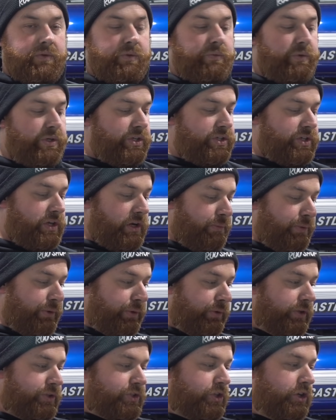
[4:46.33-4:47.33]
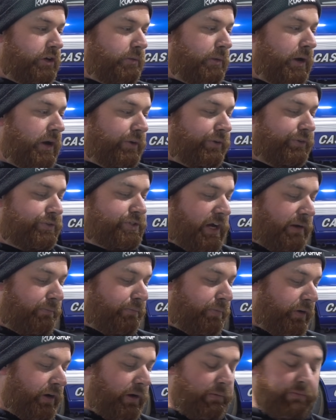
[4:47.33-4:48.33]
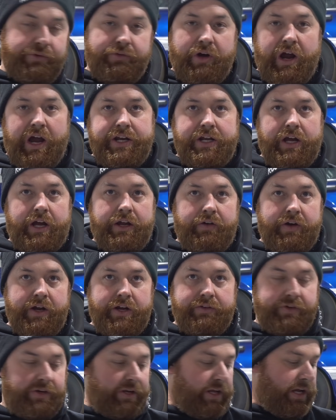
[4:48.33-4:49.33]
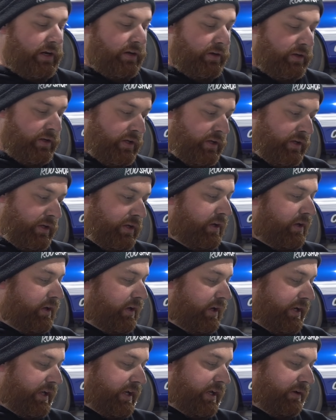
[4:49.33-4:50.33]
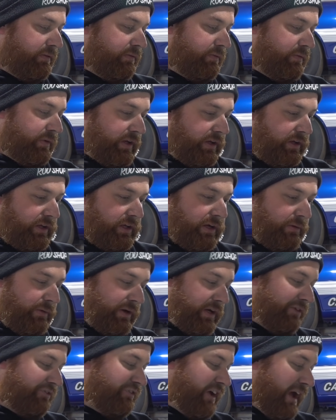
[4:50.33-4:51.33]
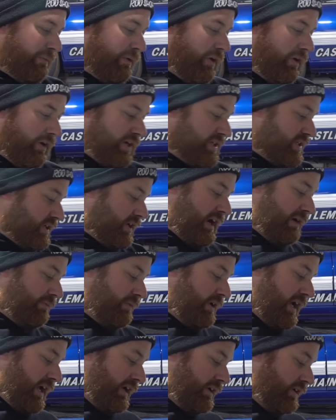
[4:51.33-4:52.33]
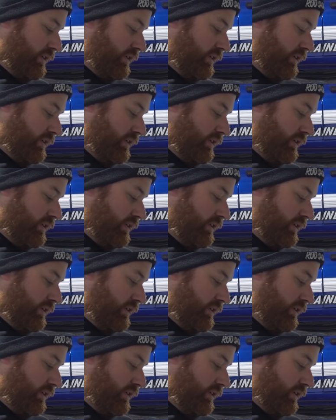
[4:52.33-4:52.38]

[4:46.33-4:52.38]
We're just going to pull the turbo and dump pipe and radiator out of it now, and then get one of the fab guys to come down.